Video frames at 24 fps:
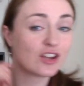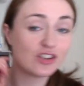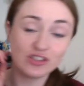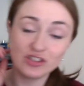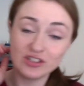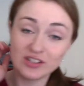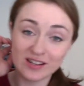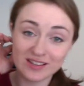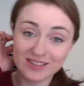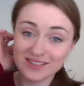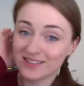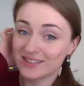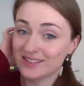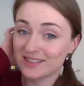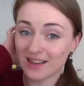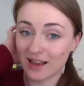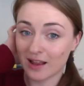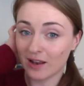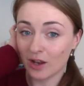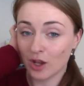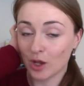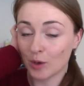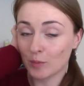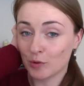she doesn't
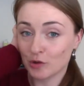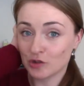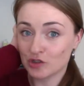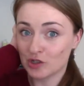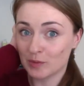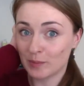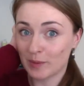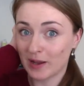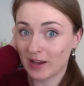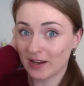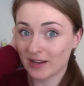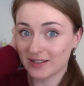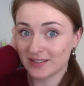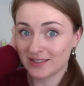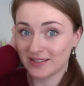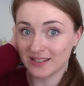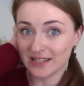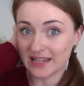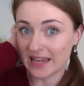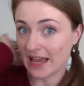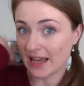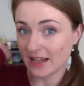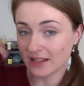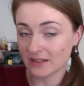sell her project bags
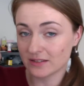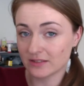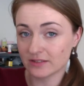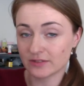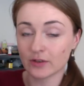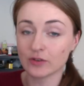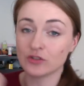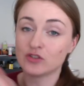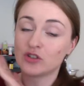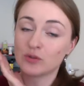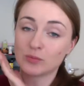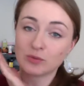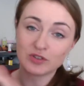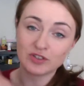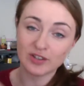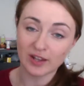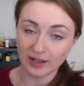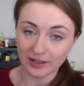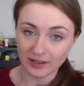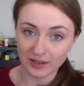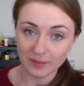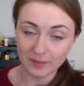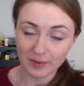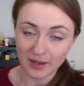yet, so she was
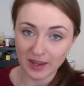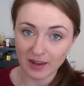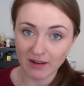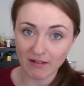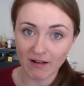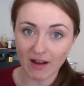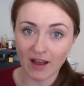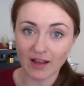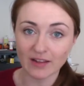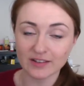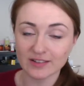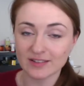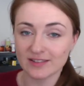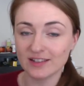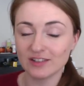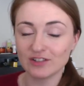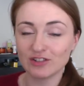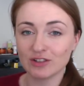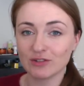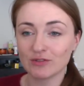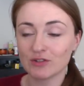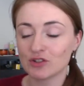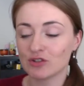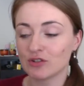selling them here at the
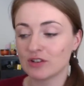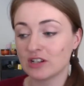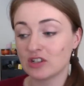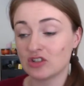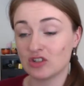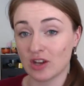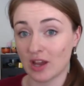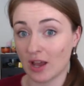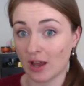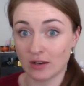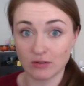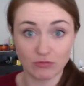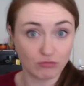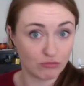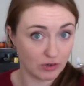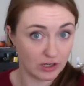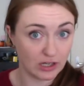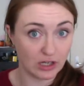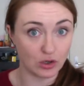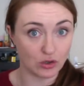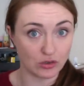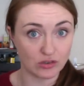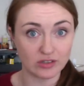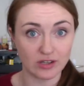stitching retreat. She had a
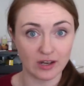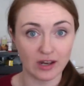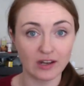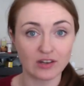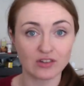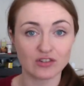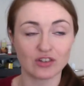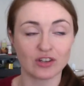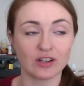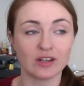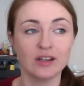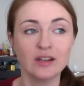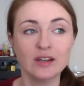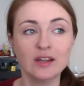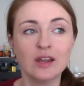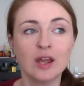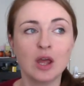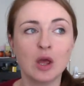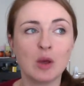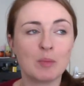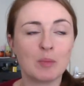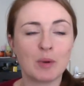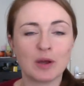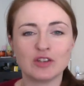really good selection,
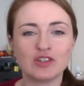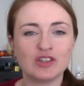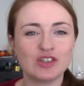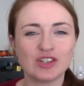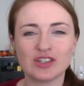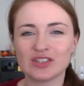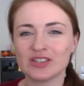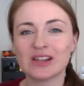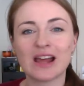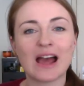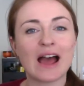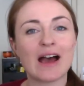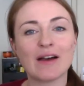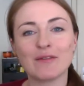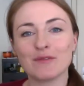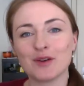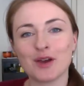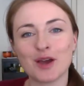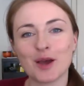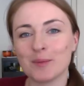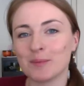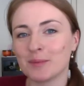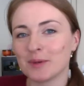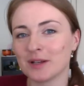but she doesn't
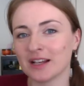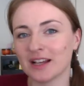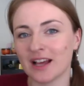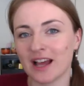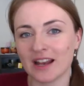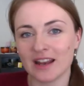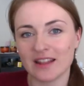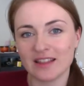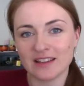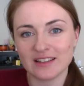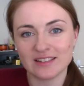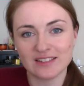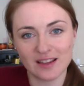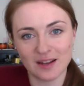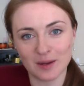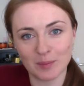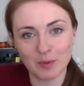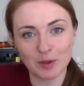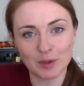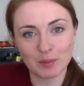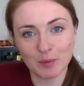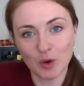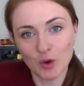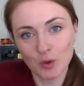have anything set up
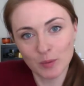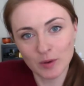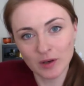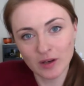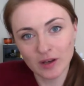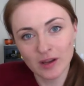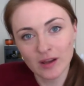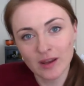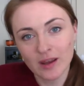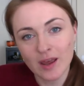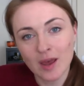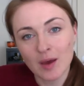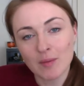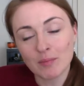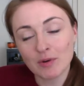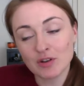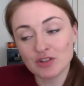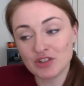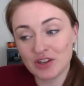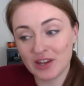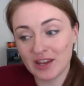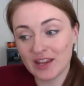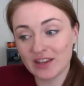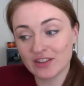at the moment. But
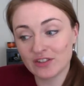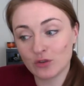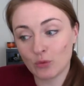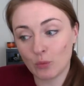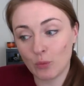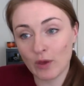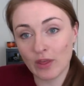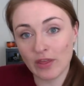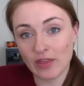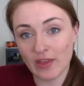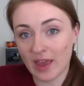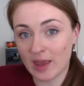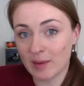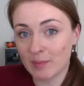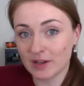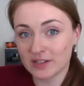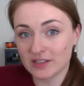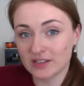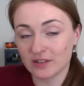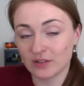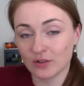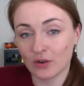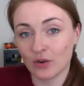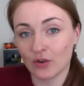she is With a
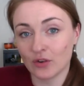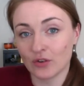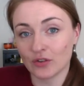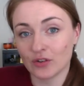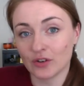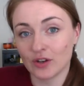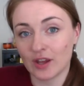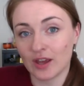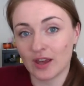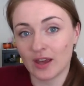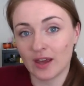Button on